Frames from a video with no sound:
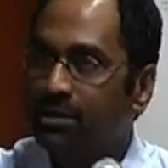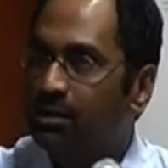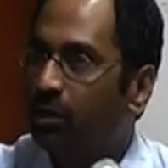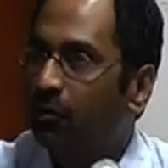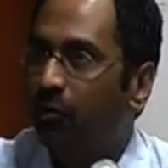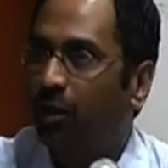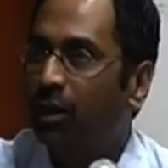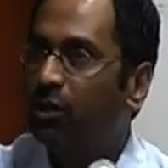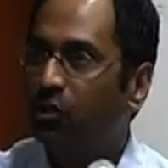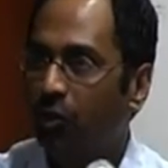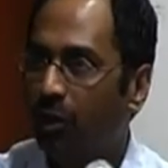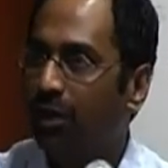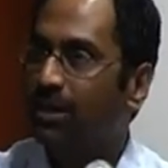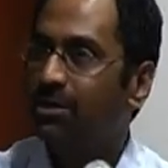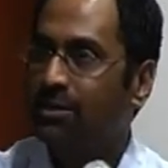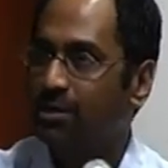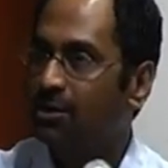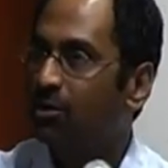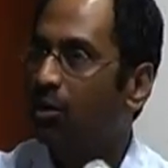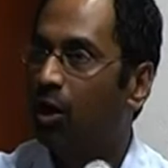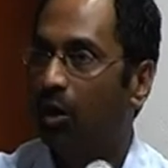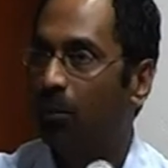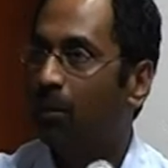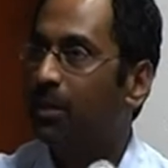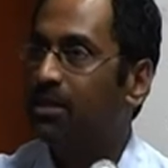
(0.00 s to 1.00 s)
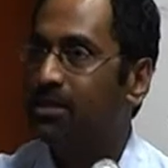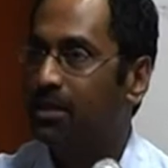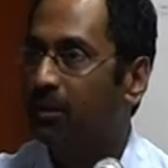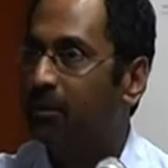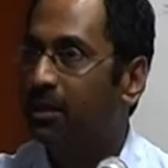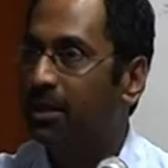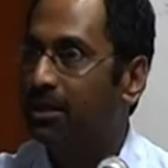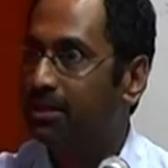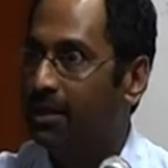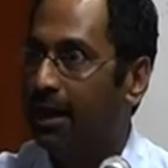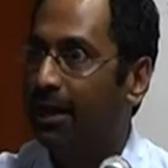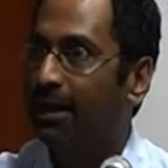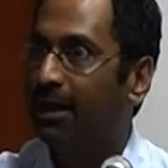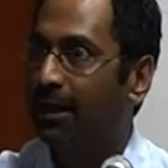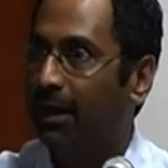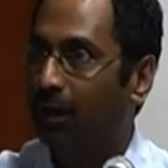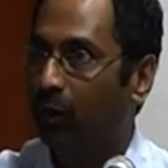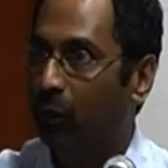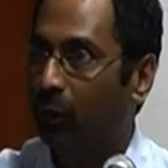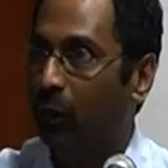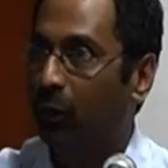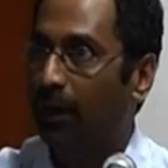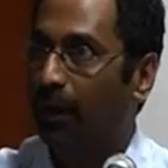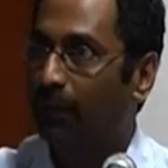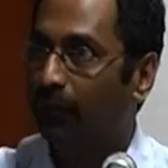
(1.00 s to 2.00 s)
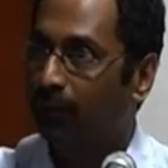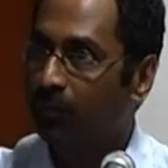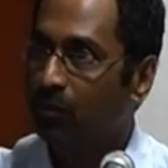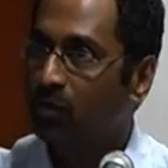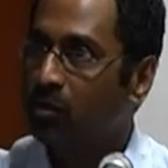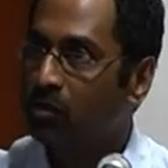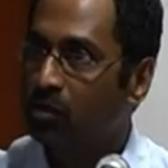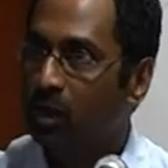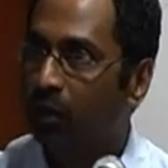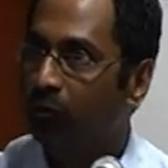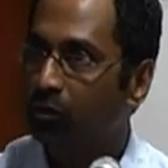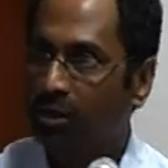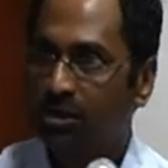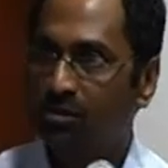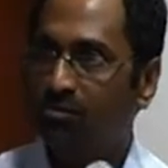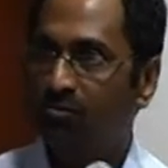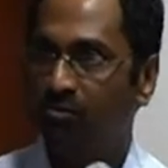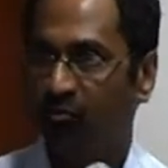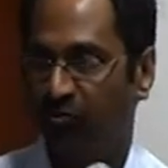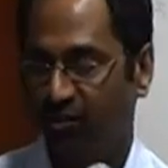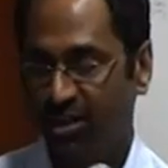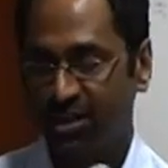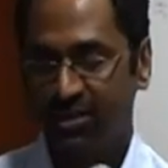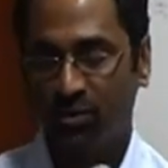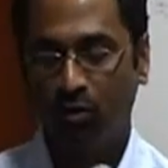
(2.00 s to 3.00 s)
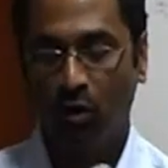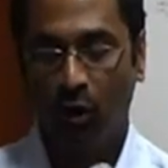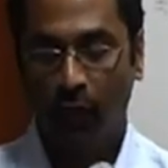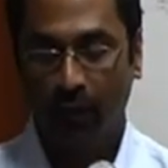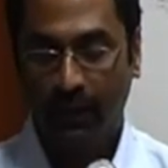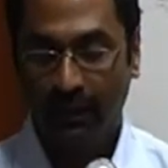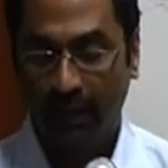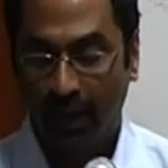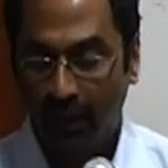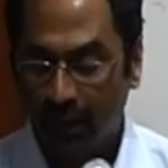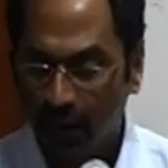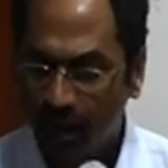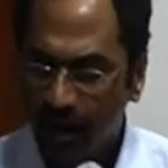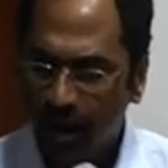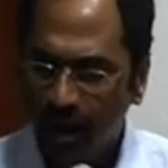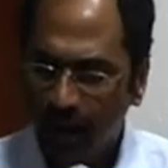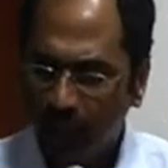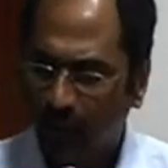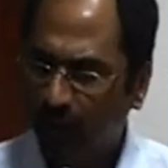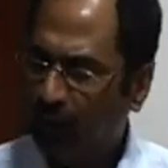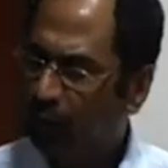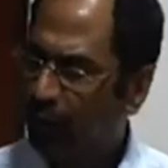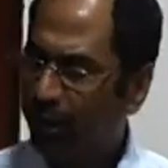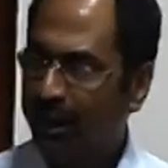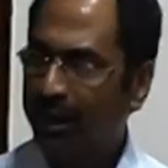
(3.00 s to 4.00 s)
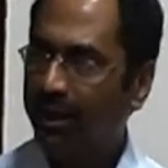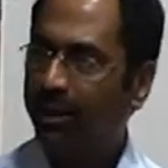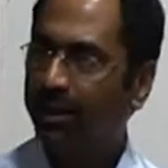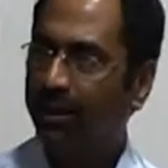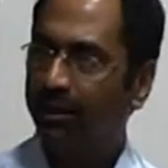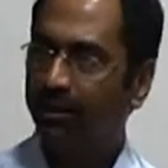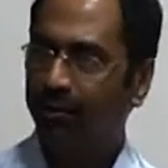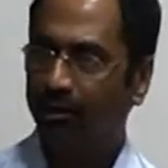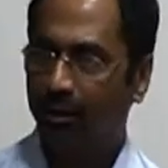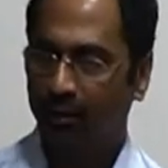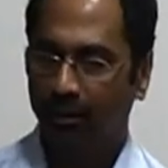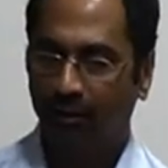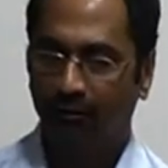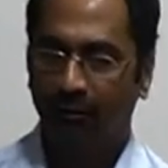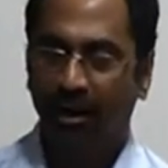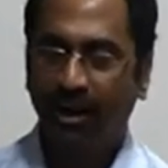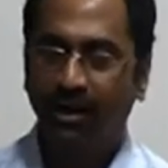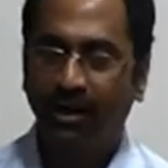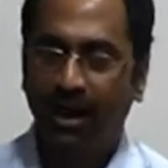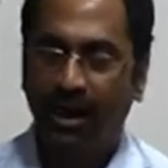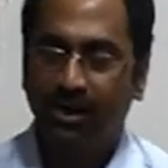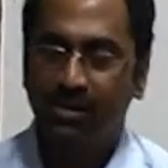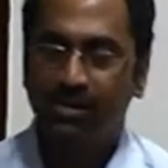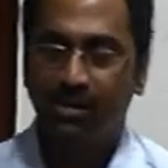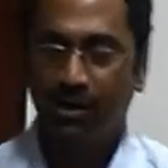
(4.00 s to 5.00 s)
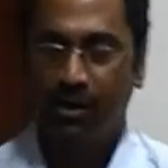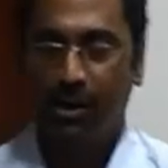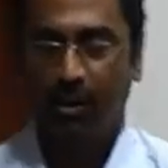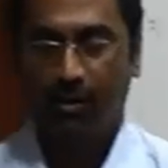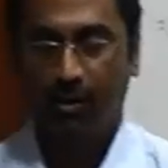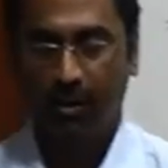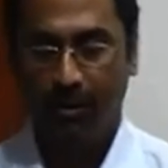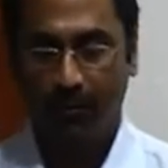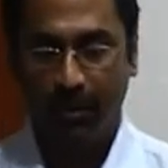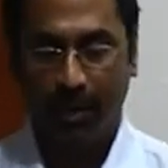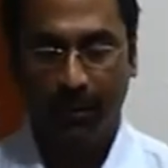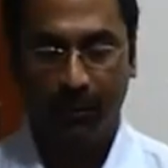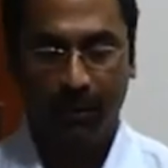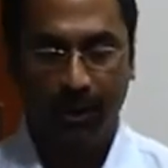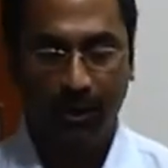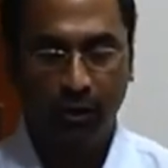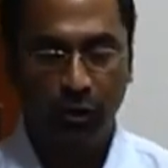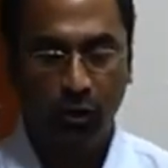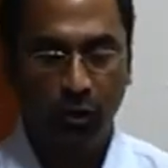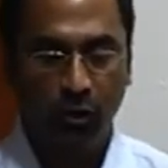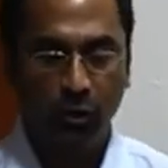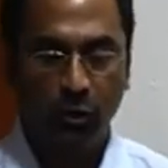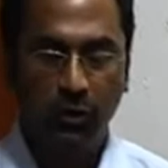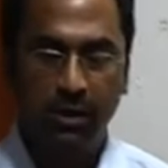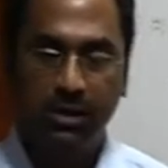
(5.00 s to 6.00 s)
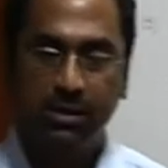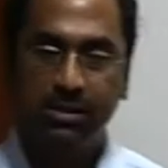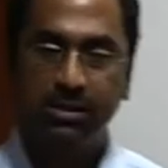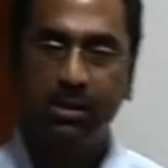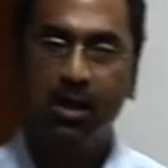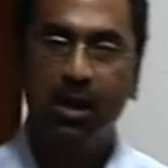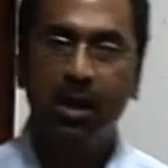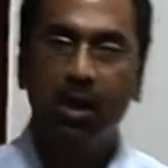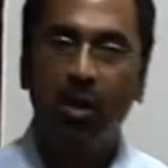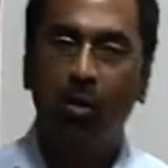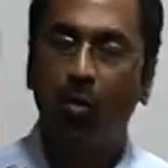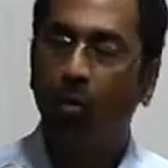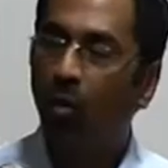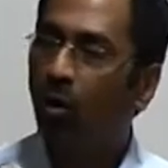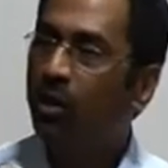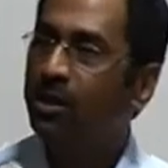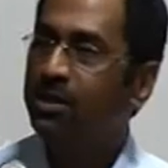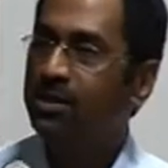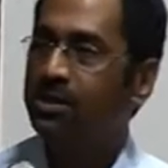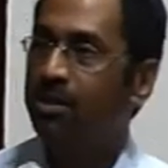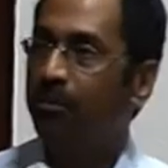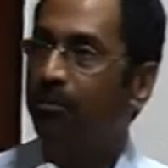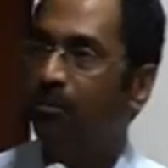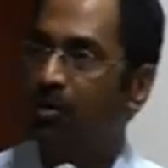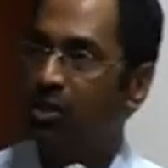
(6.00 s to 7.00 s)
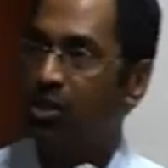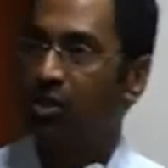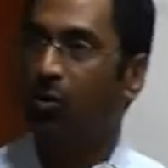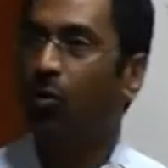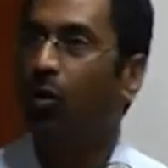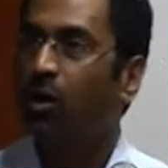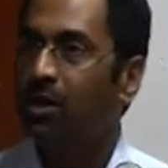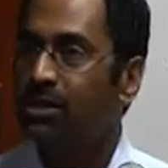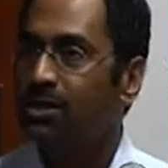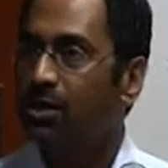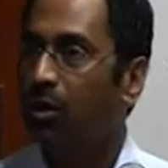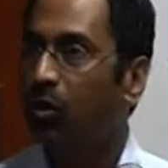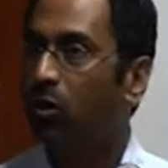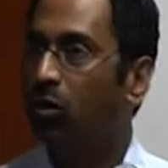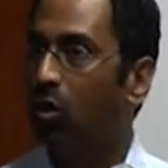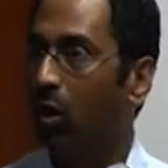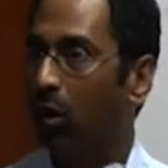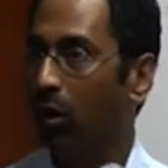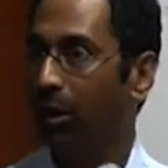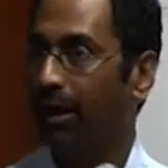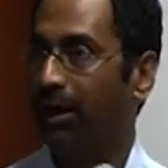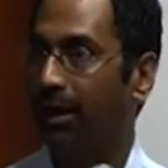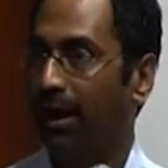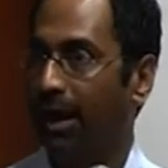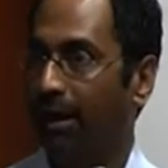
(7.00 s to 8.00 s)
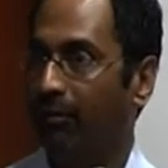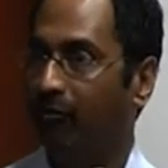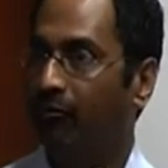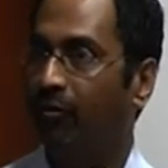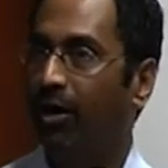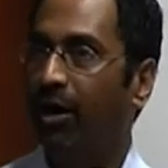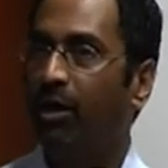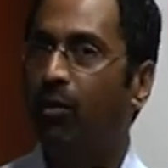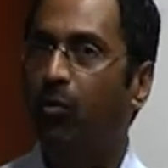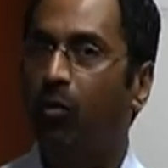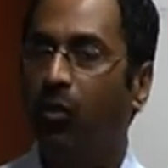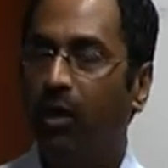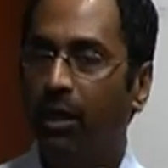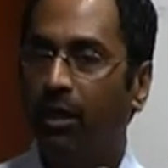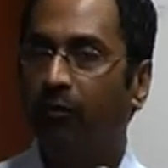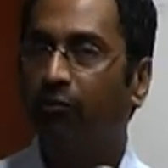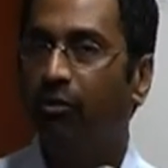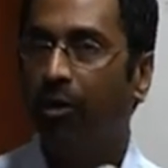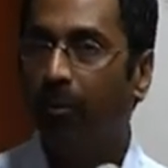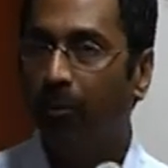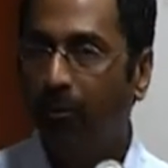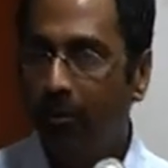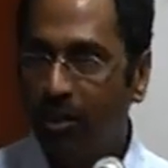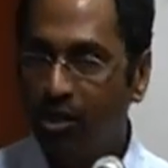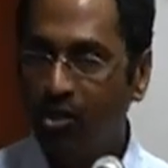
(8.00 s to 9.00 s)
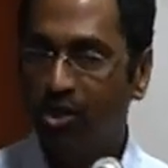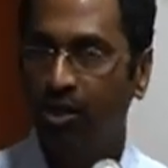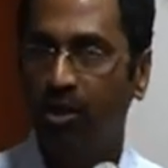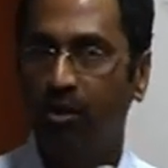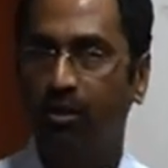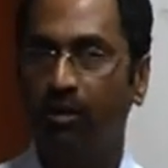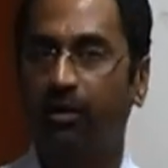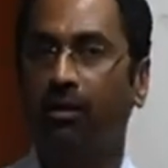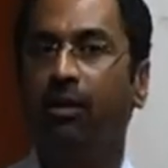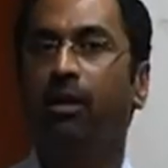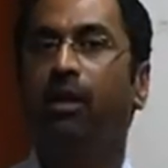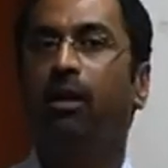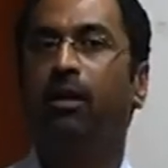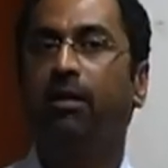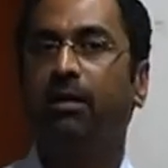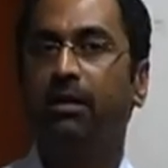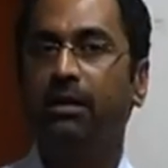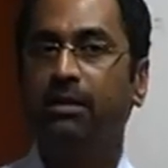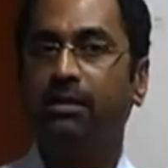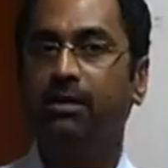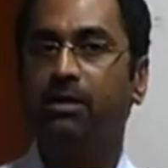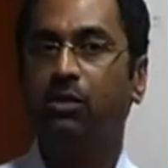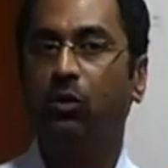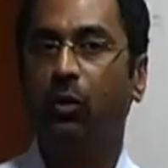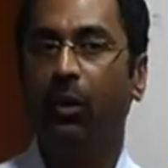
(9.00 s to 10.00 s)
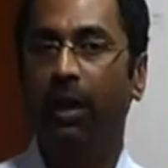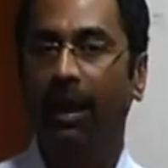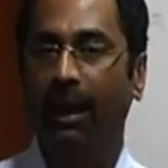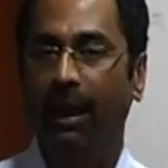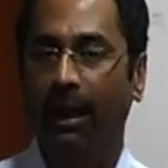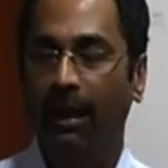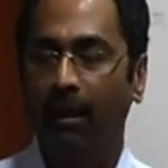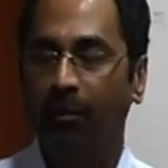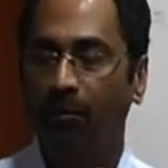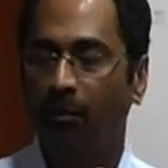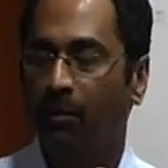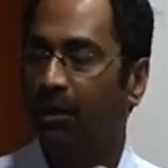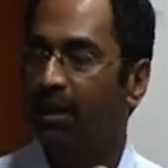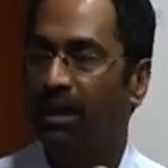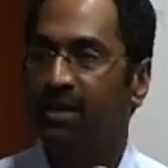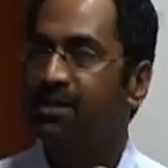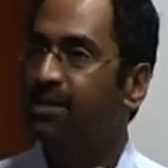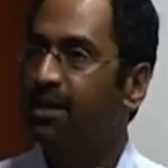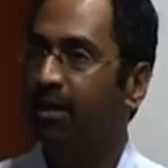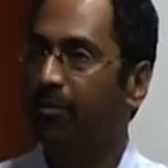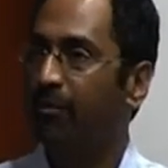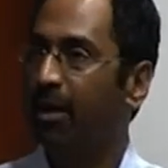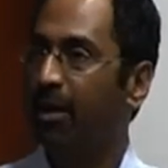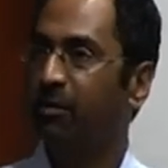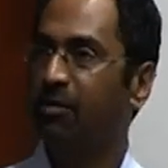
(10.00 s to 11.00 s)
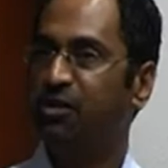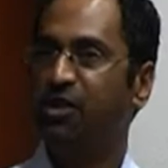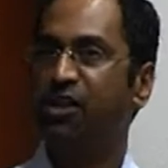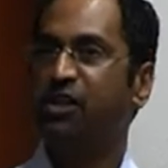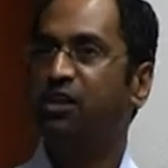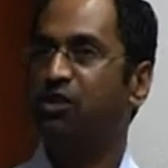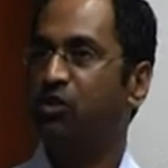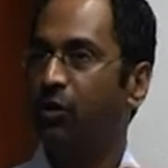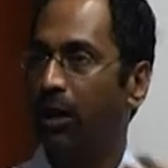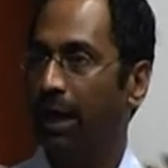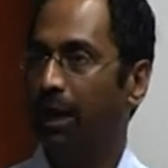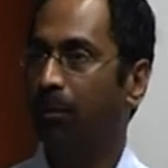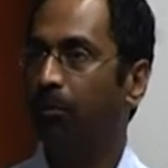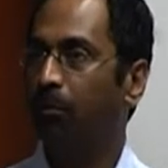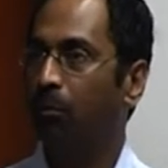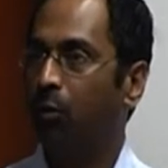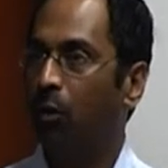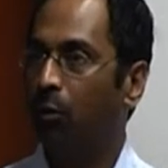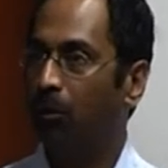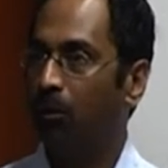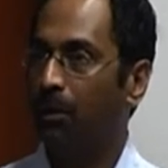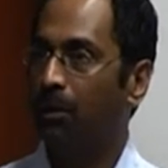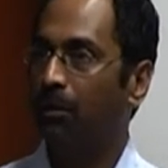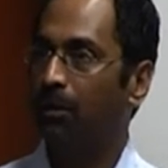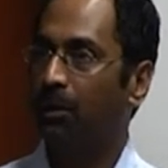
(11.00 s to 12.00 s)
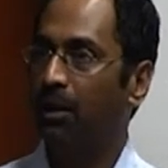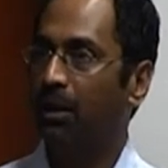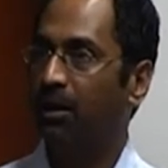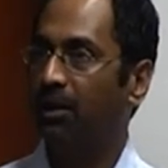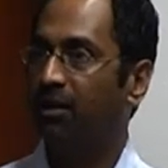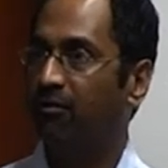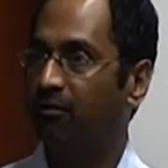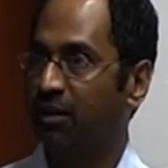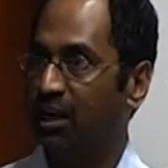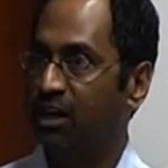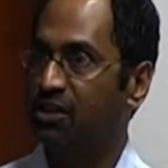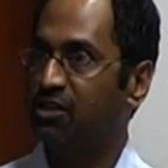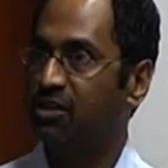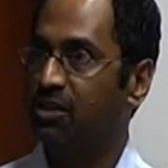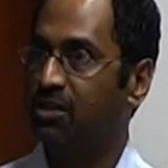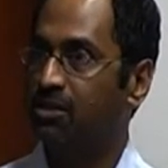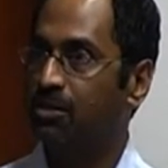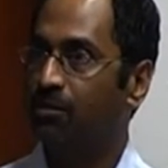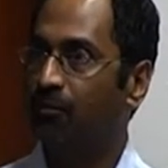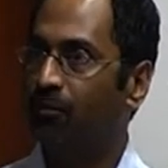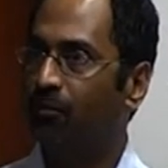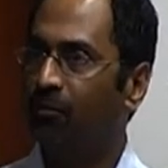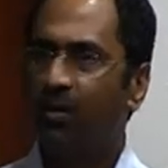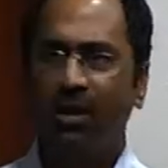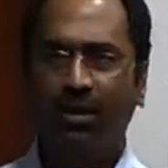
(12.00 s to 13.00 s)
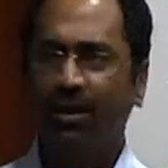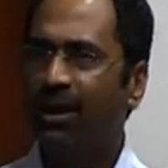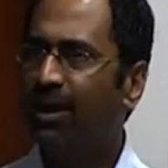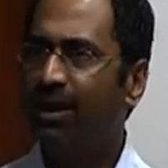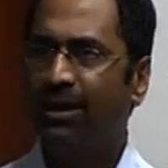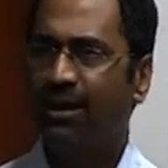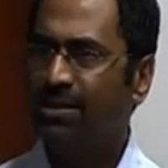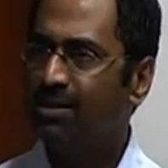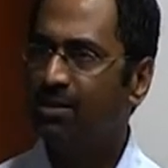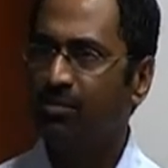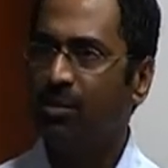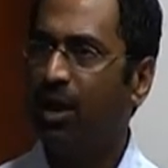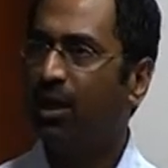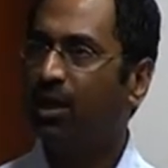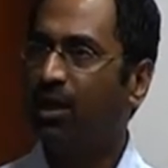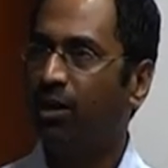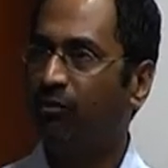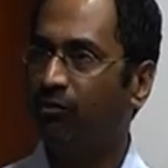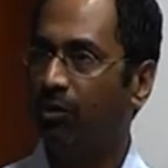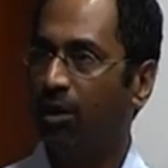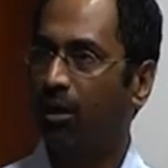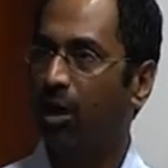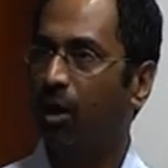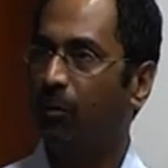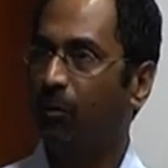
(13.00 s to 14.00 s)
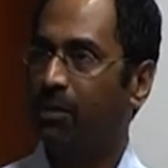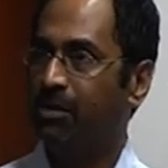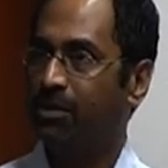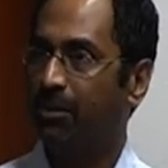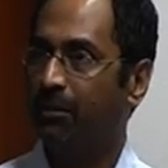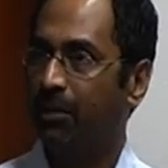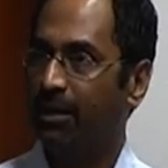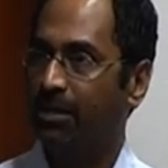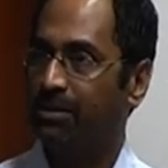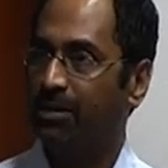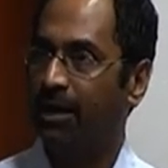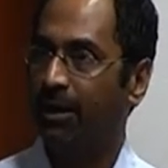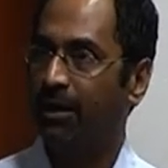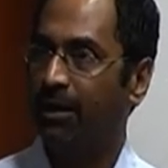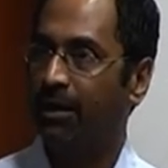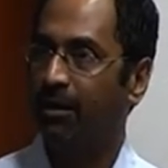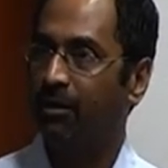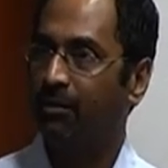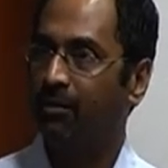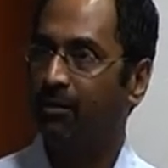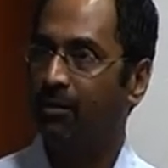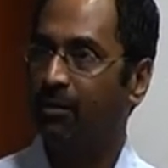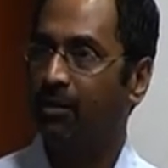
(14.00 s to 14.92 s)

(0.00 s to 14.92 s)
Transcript: Then why should I just copy somebody's idea and do it? So I would first go with that. But really, the right answer in my mind to you is, what is the mission? What is your goal in life, right? If your mission is to help, let's say my mission is to help poor people in the villages, and it doesn't matter if I copy somebody's idea.